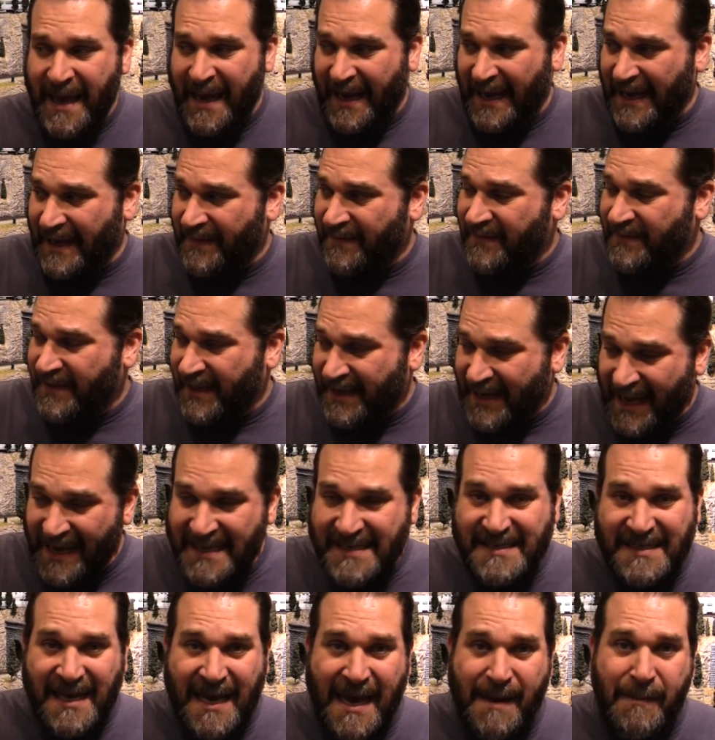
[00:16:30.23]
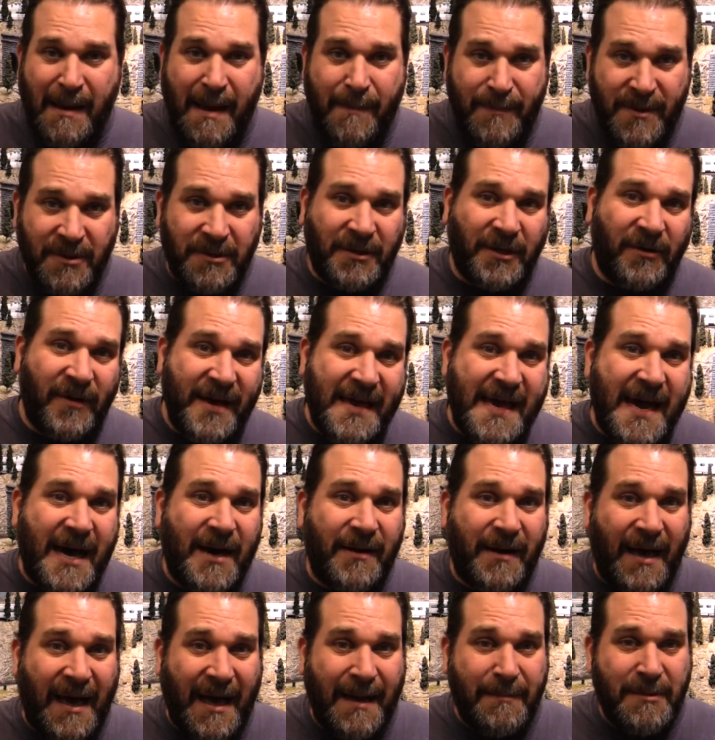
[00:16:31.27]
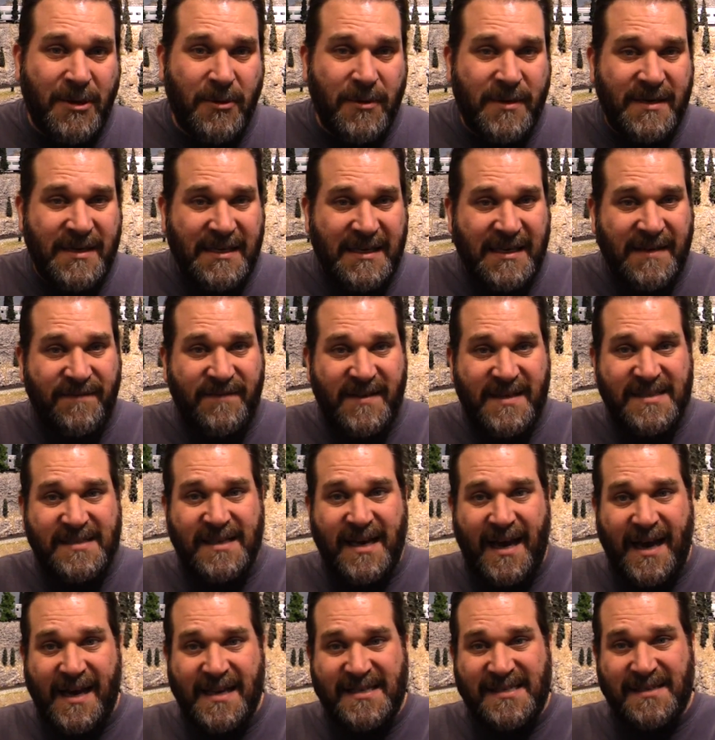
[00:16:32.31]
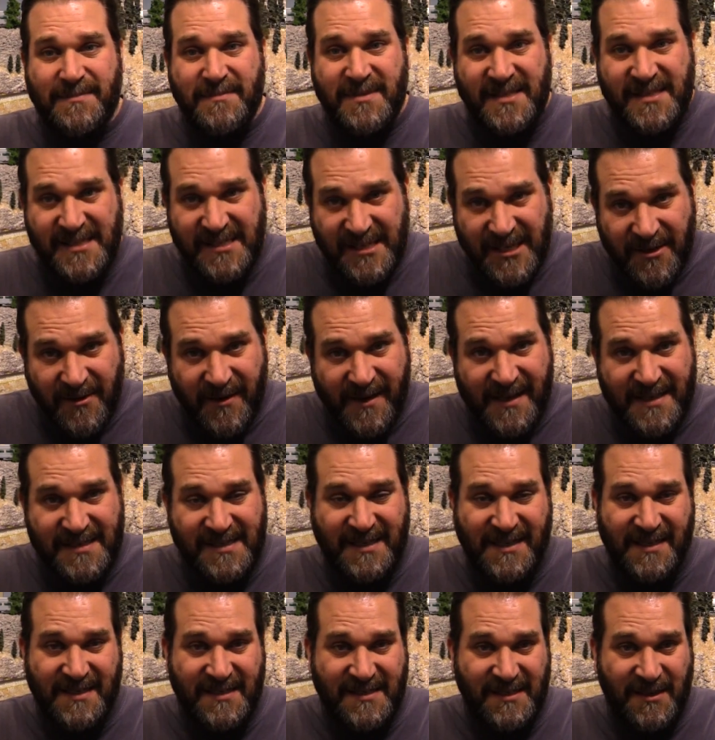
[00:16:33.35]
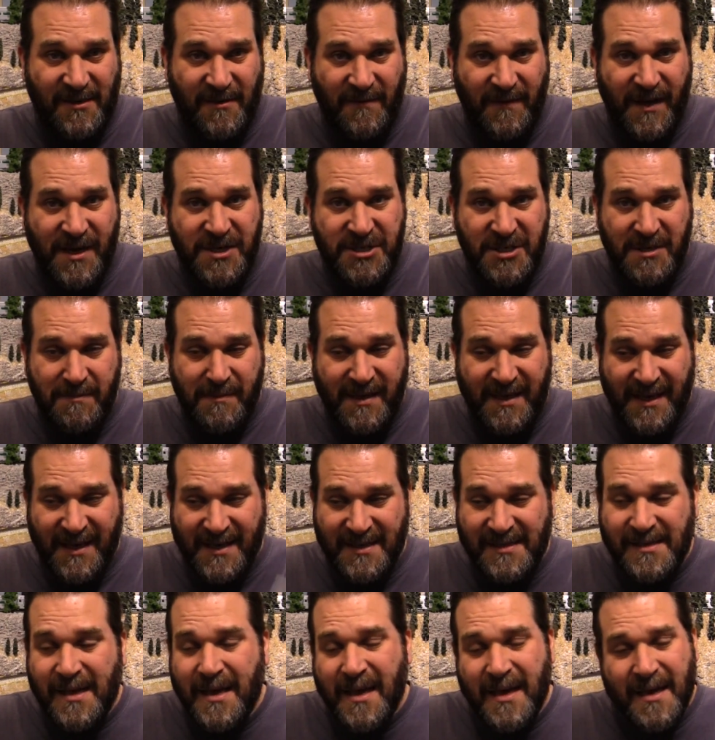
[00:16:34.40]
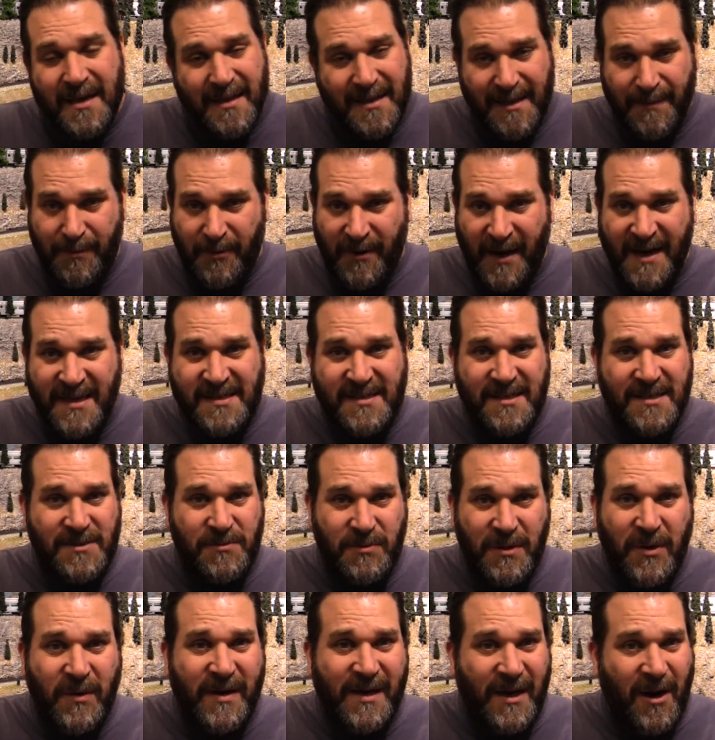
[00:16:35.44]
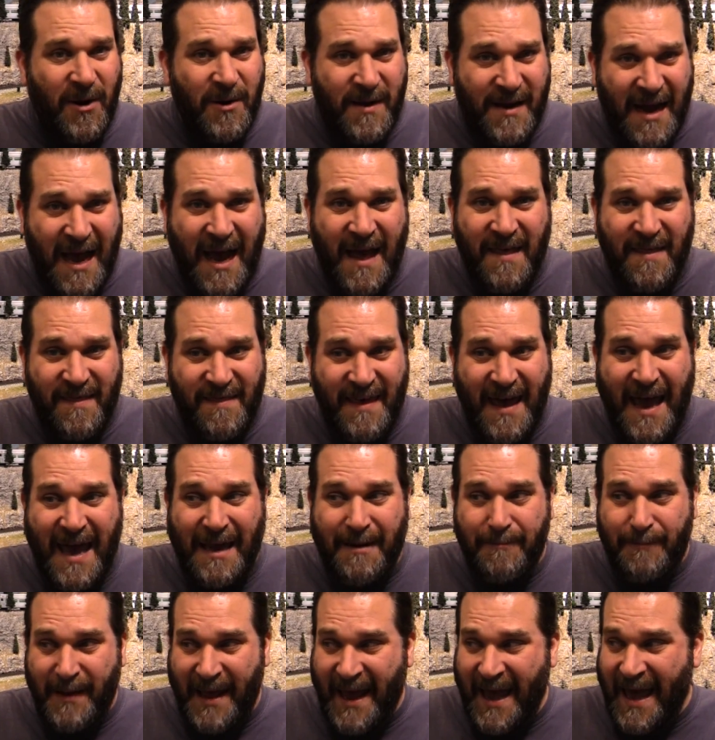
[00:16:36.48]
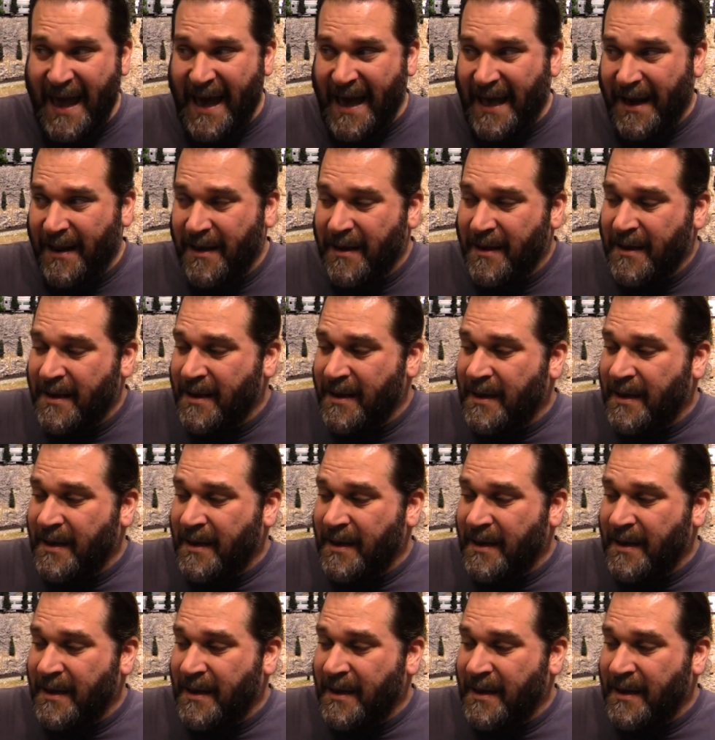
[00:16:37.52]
And the next time I build a layout, I'm going to give these guys some serious consideration because the prices really are not that bad.